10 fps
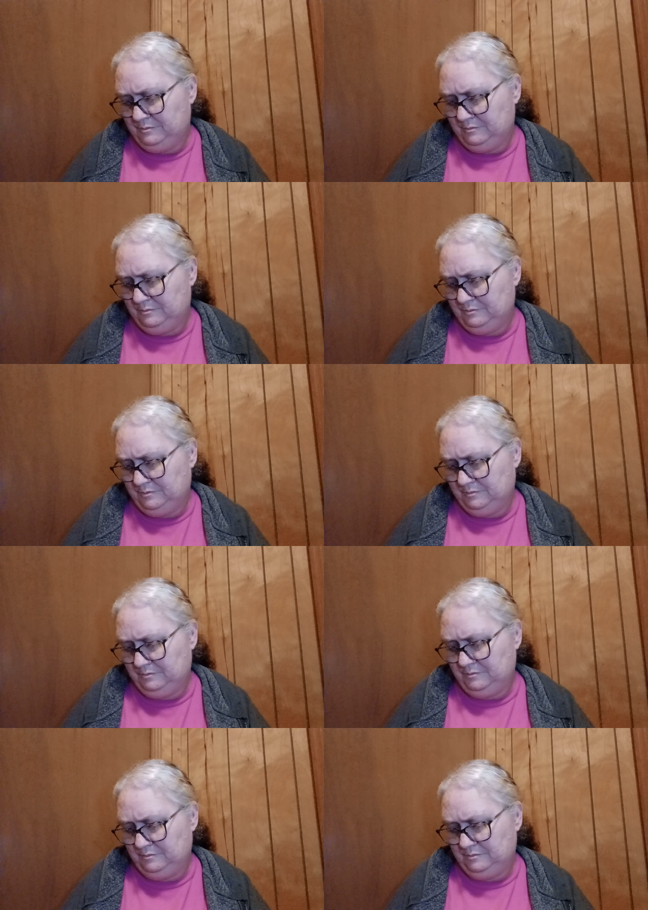
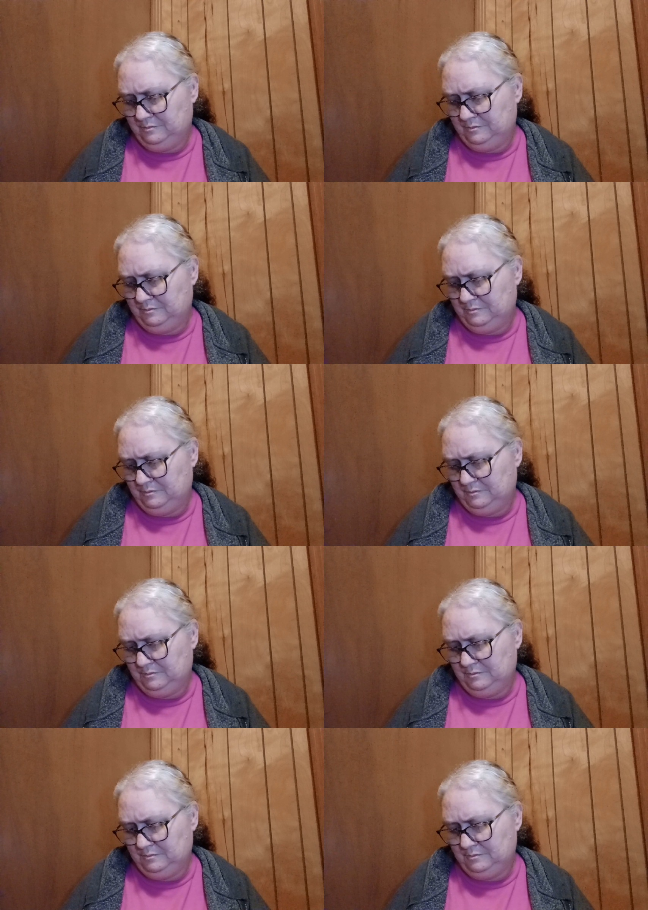
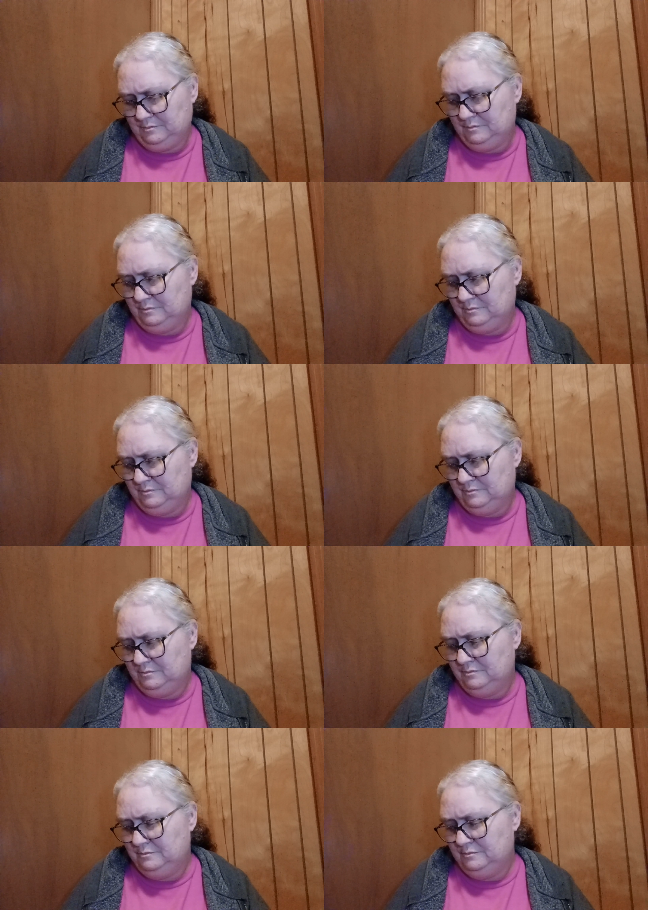
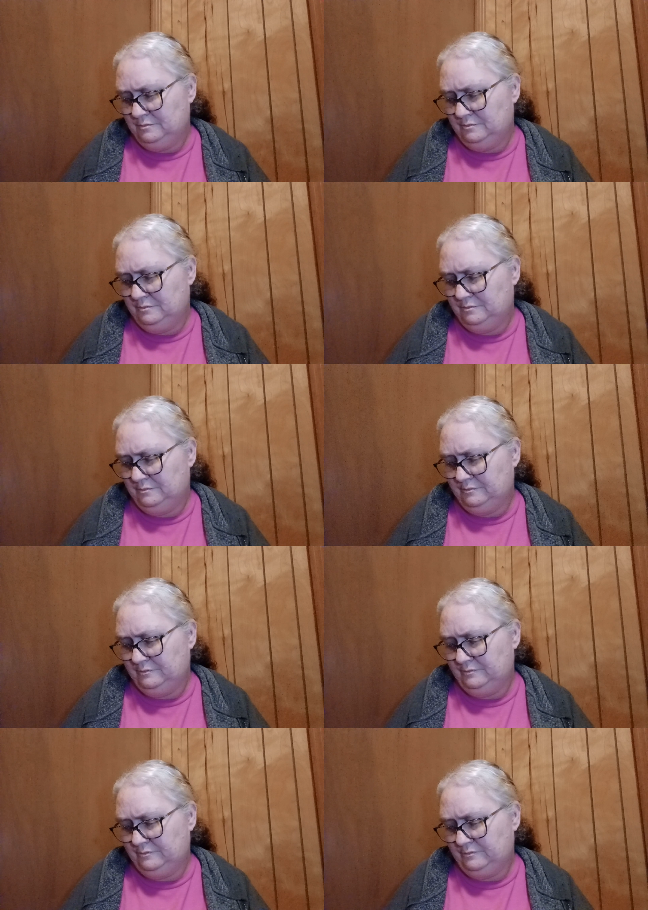
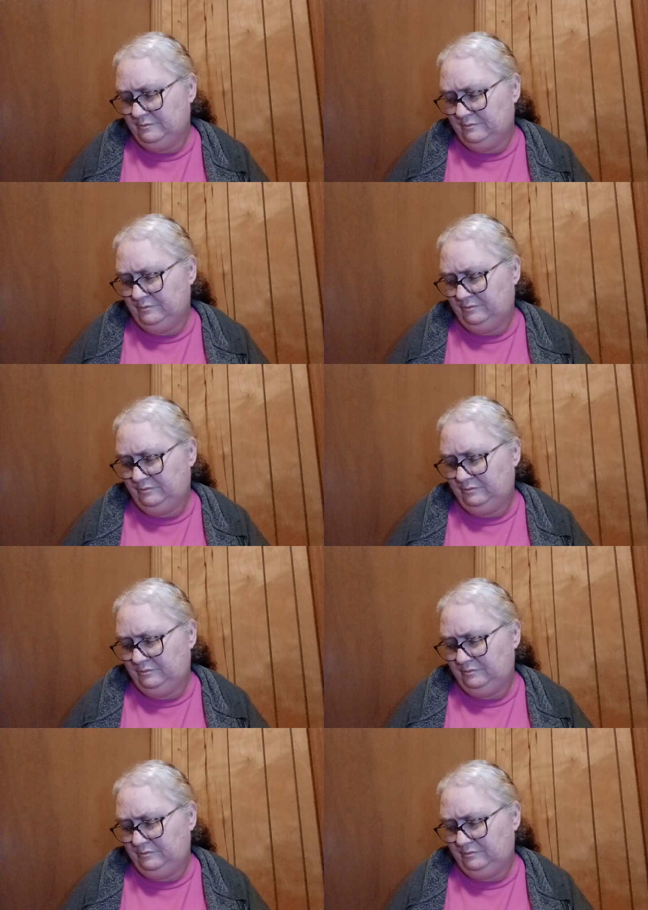No one is speaking in this clip.